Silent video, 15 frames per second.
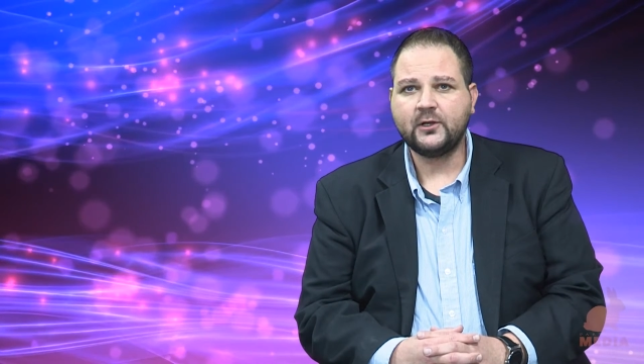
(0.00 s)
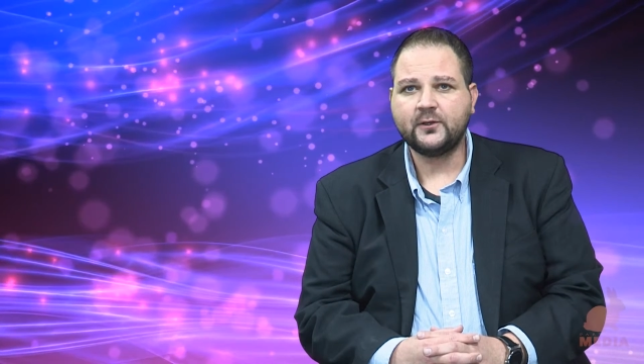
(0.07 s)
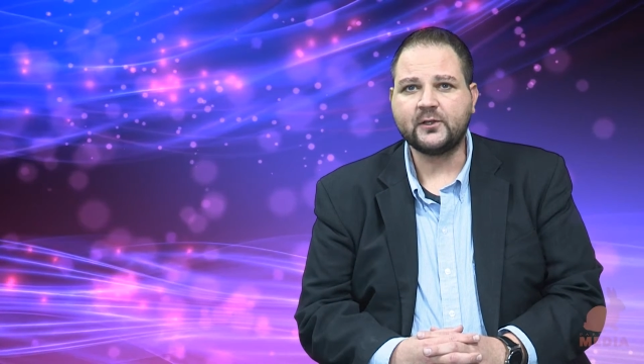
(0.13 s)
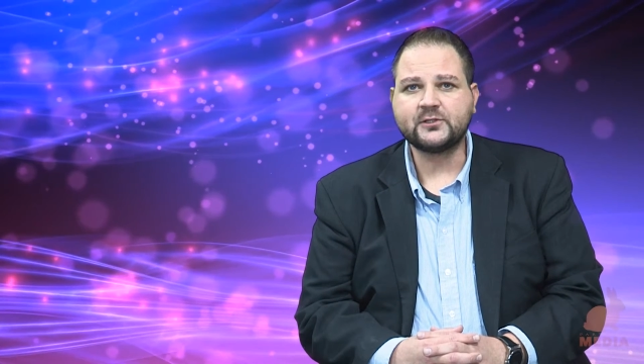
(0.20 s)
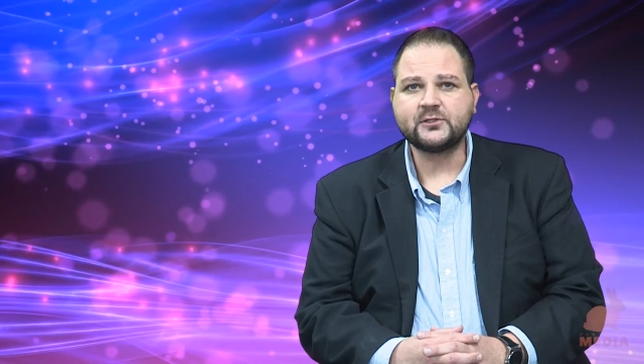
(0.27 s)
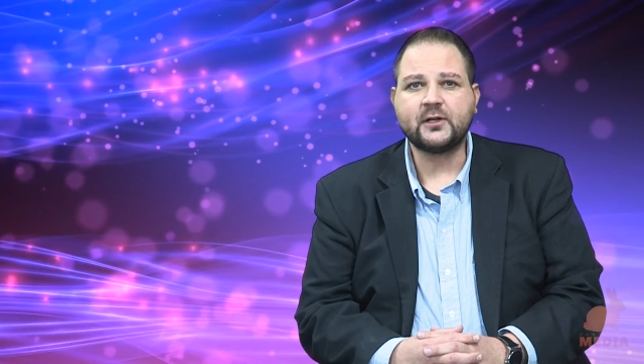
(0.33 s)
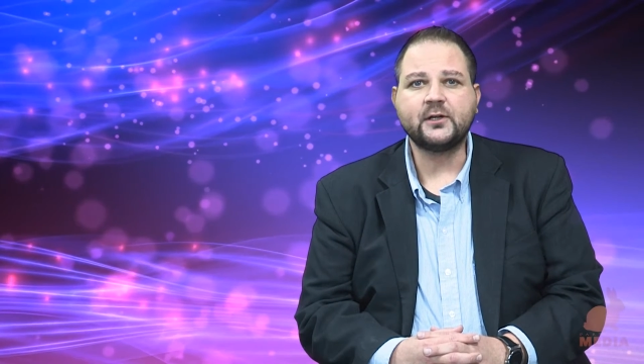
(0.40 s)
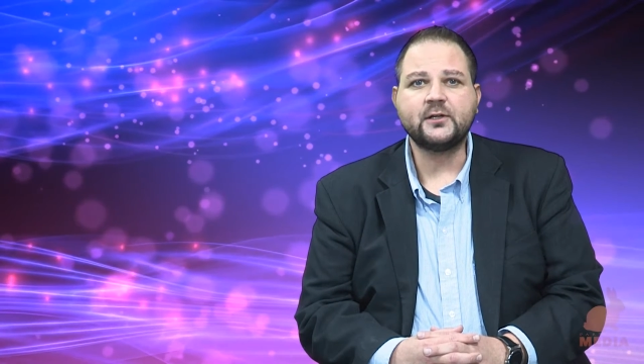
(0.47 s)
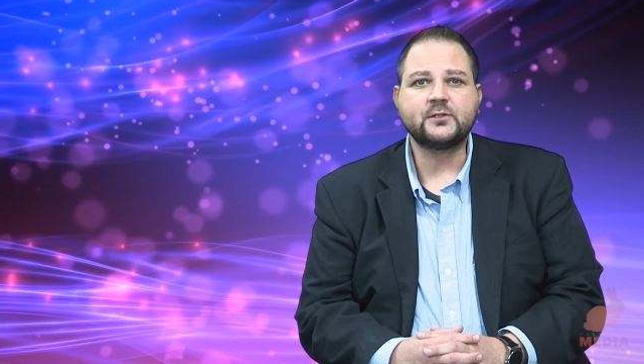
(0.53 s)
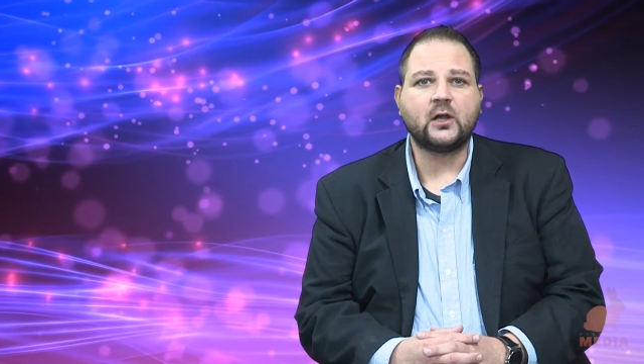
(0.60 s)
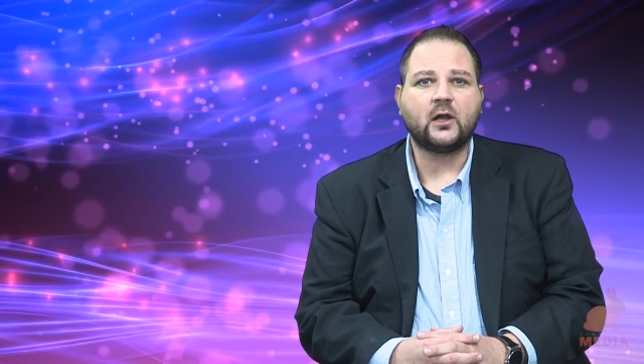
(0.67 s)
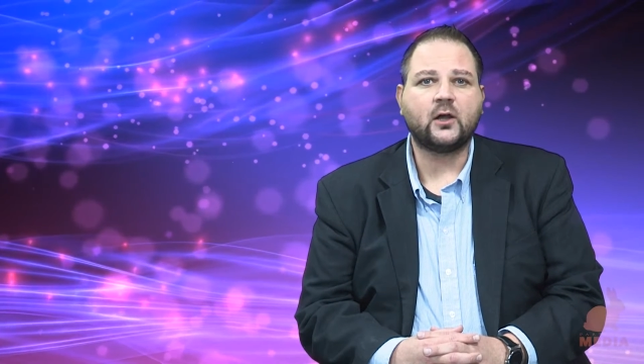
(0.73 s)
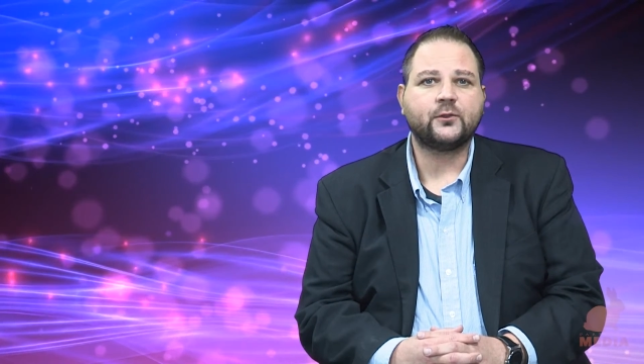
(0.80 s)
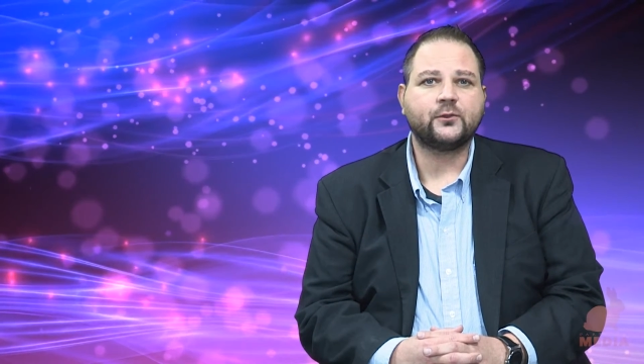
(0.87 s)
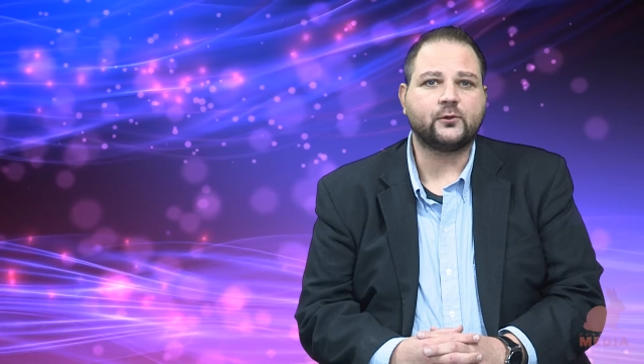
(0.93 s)
The study's
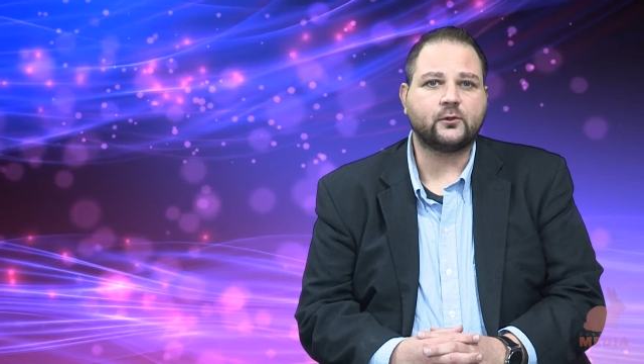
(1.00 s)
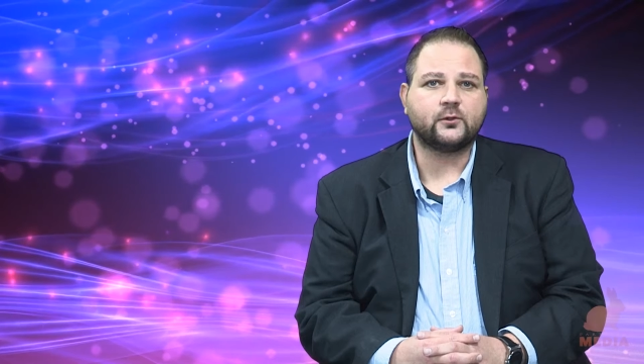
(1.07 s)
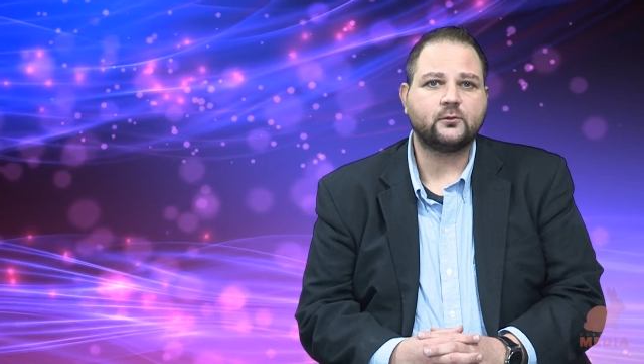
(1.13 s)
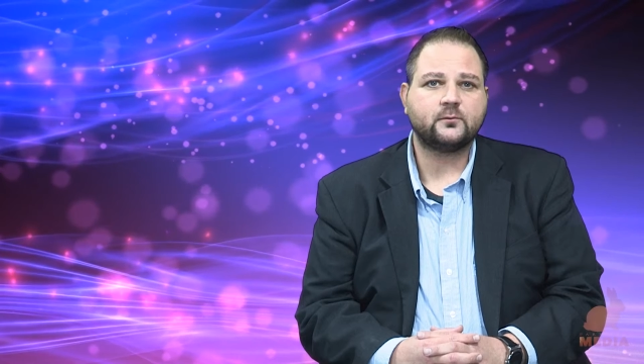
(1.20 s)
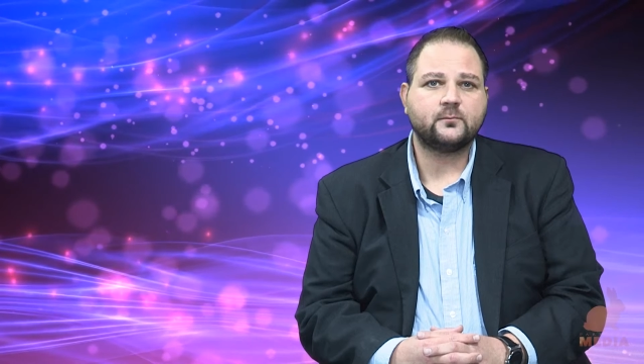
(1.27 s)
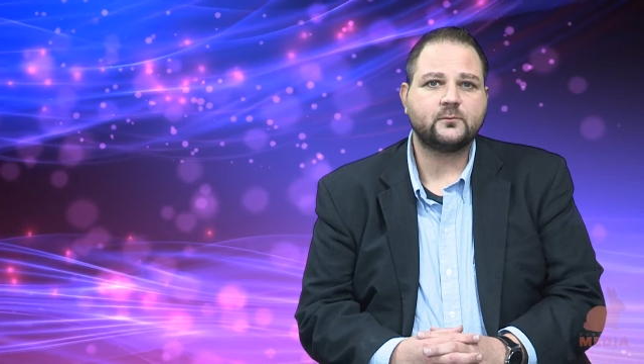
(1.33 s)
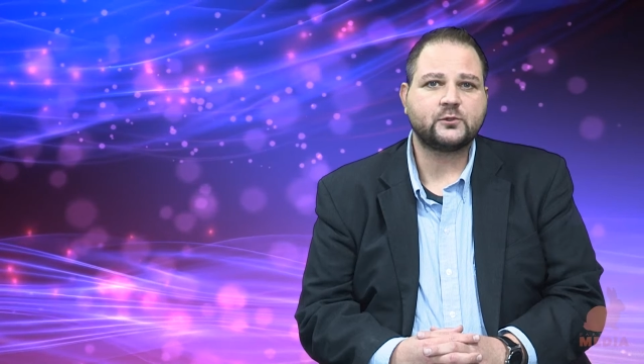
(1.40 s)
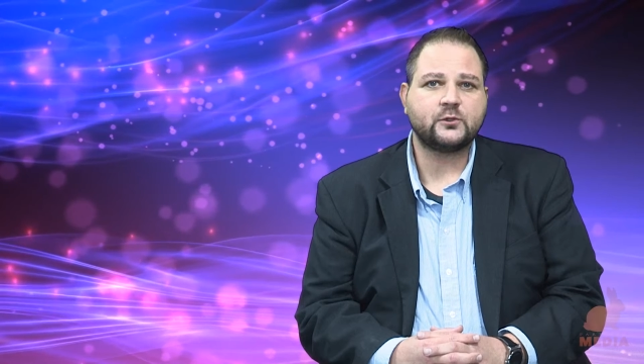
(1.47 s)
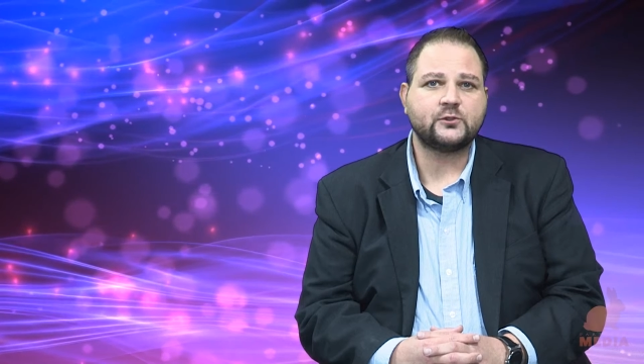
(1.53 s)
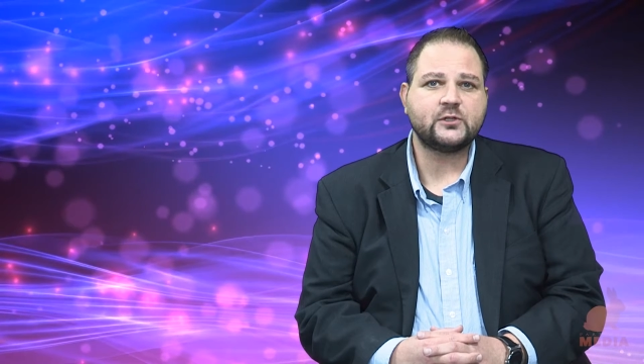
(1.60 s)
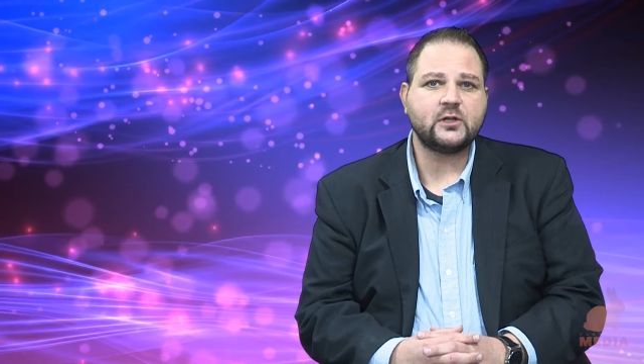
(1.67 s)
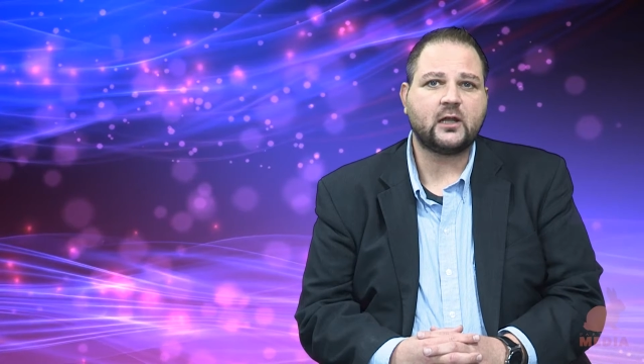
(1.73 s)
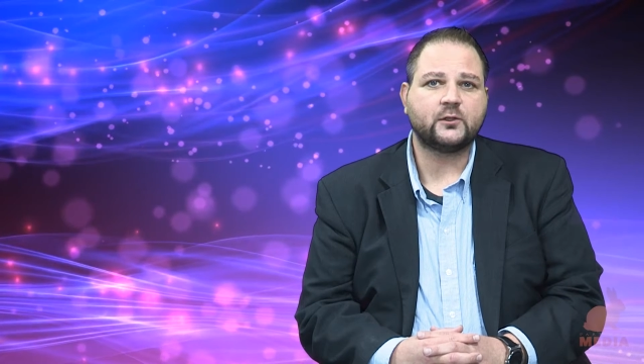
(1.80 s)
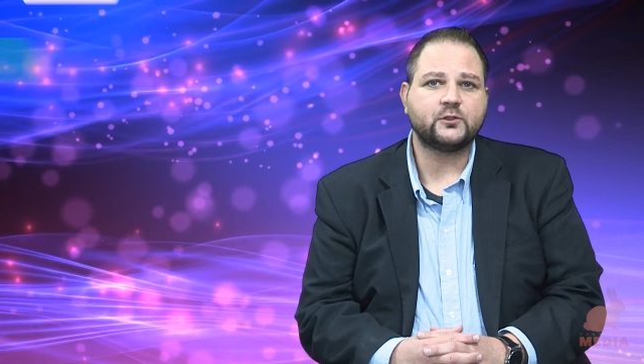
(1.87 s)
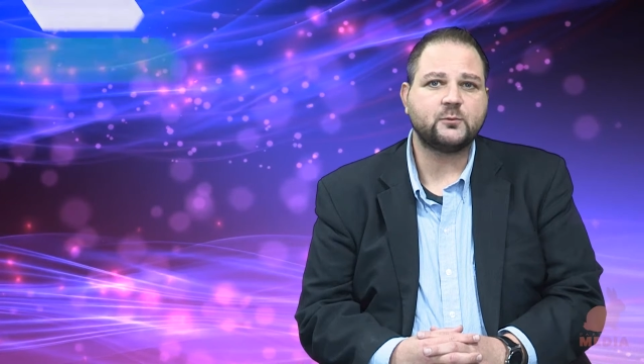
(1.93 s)
author,
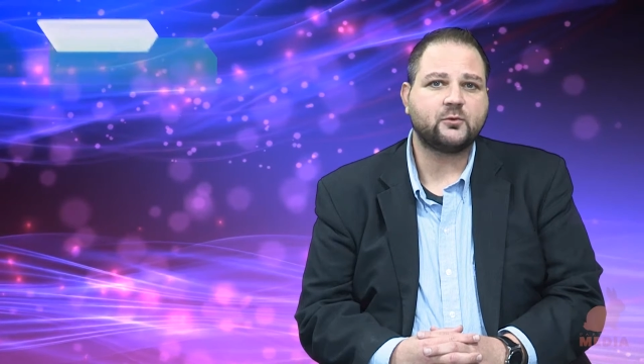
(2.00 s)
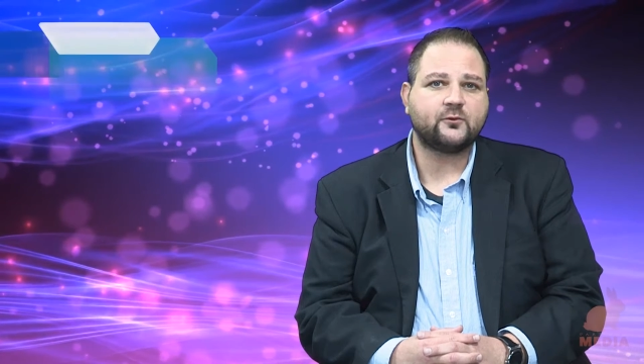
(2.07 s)
sociology